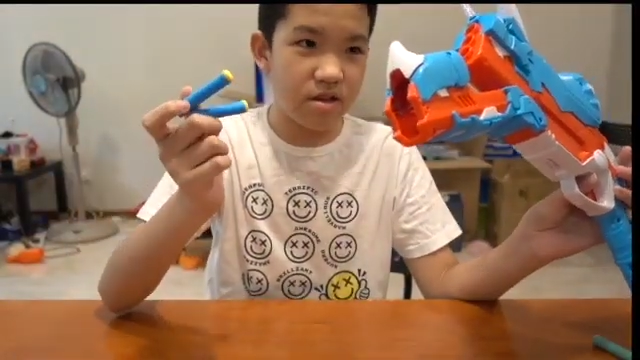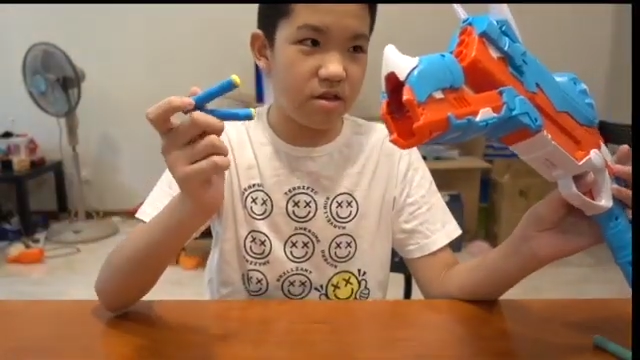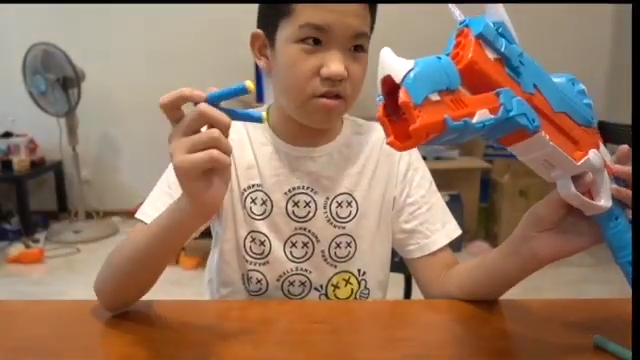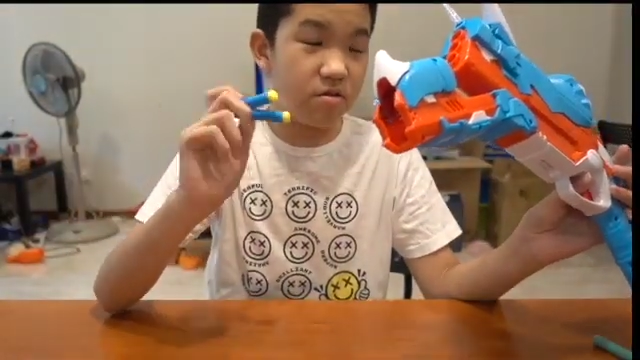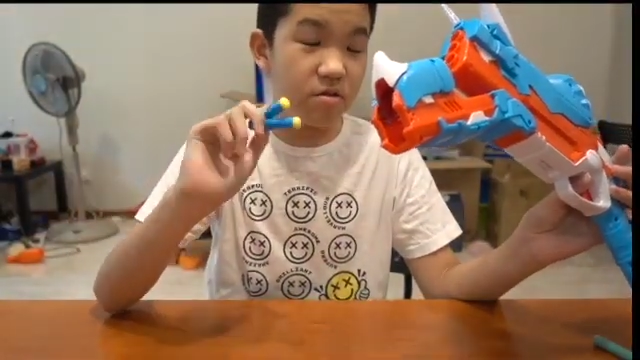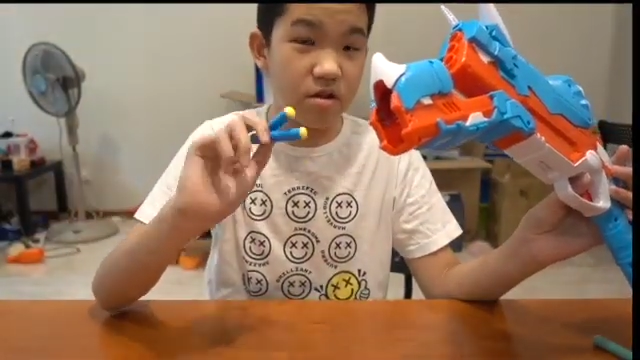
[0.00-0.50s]

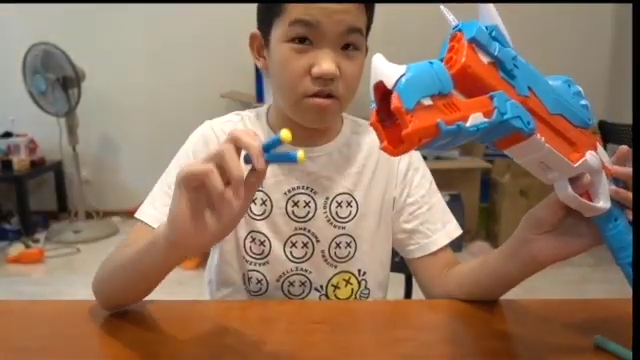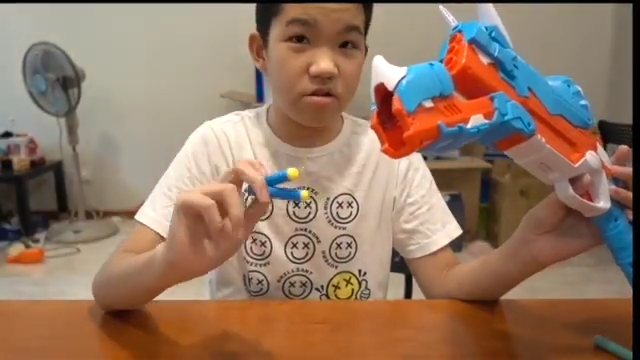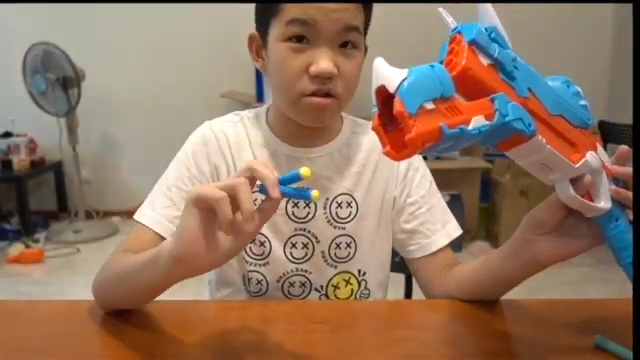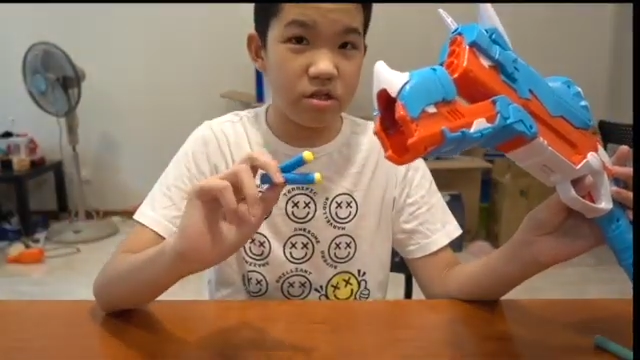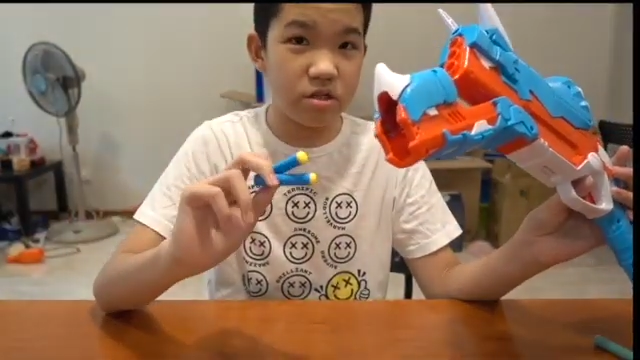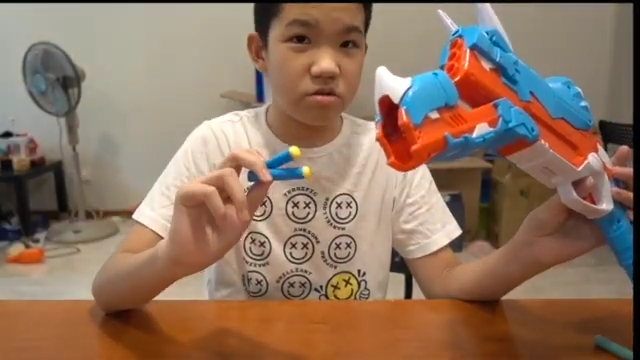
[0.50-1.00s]
that you can
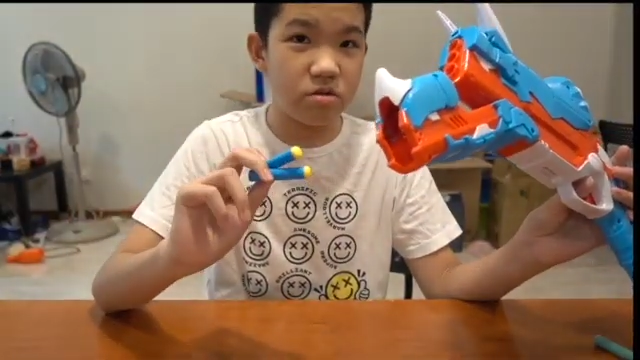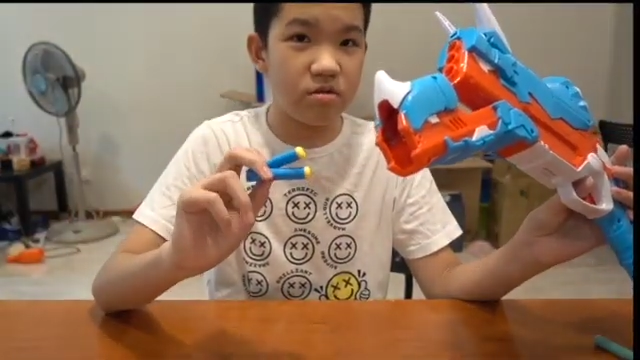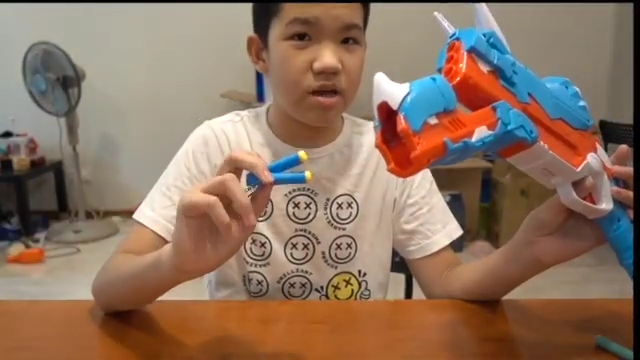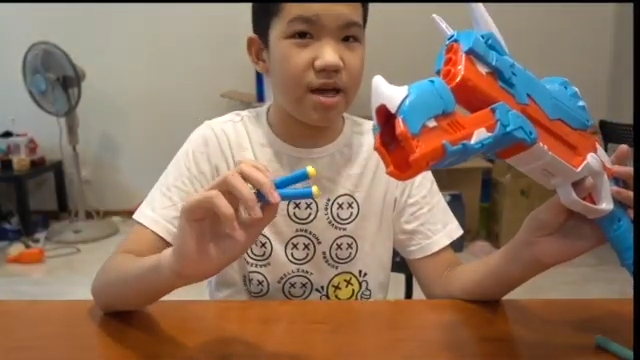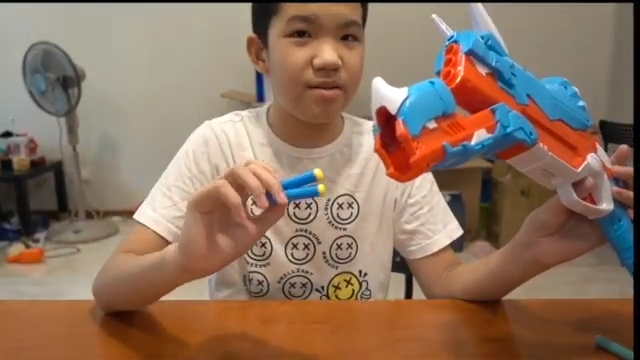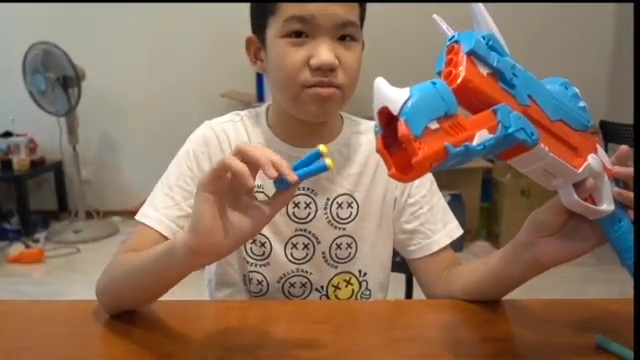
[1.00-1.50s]
only shoot 2
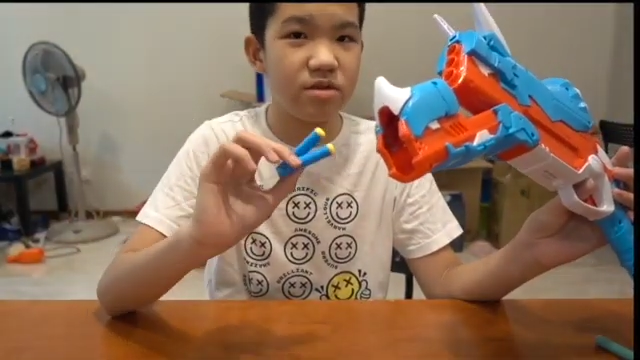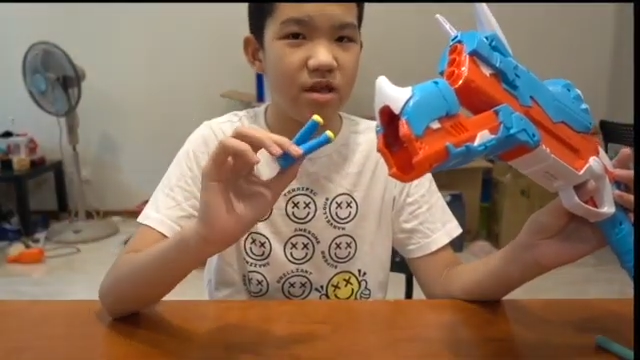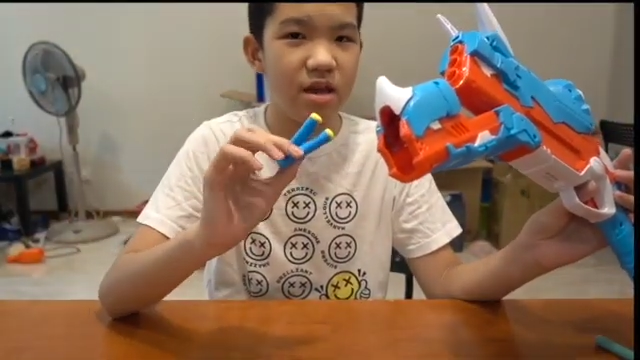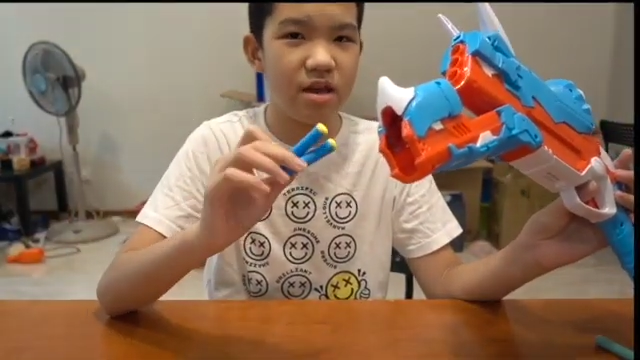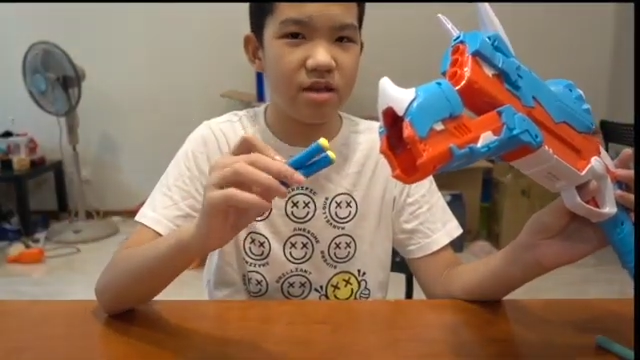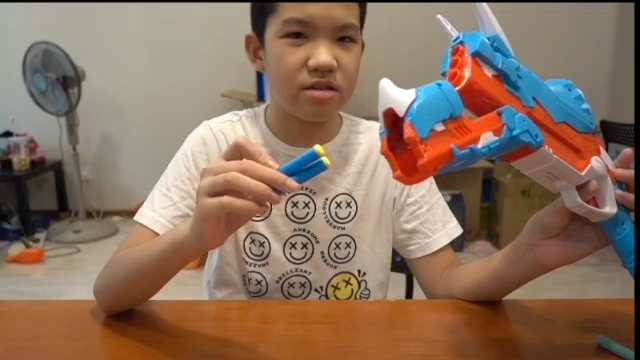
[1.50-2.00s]
times,
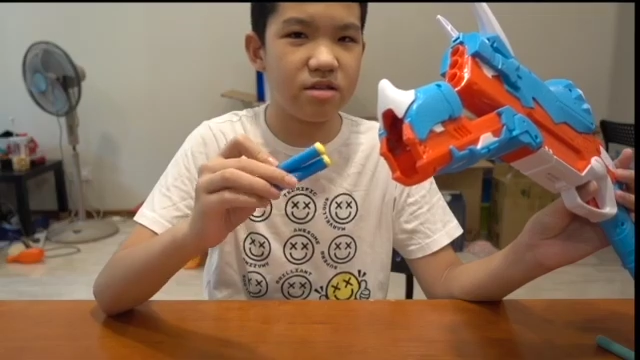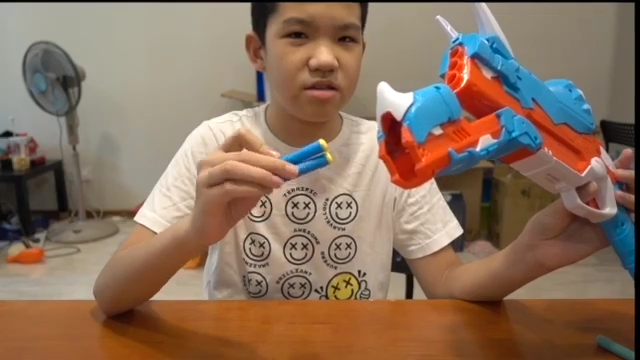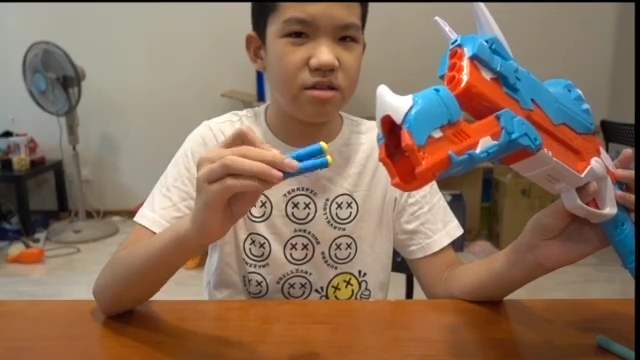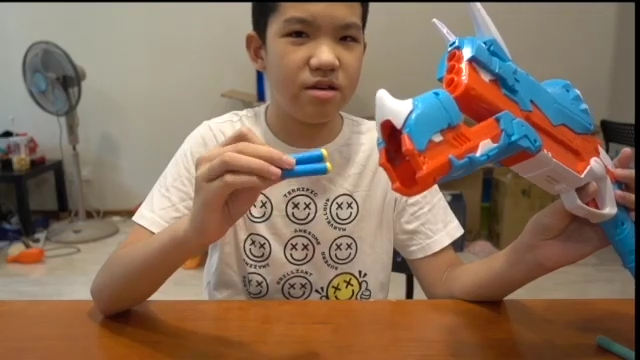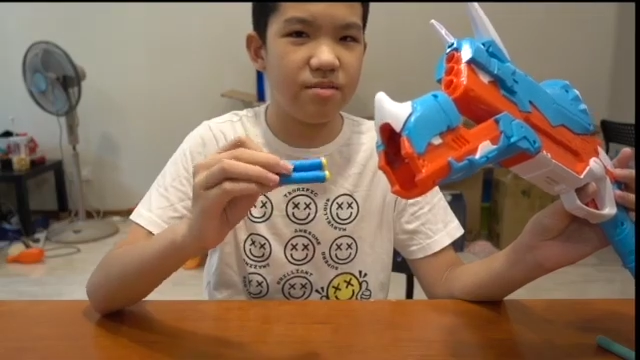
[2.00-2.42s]
as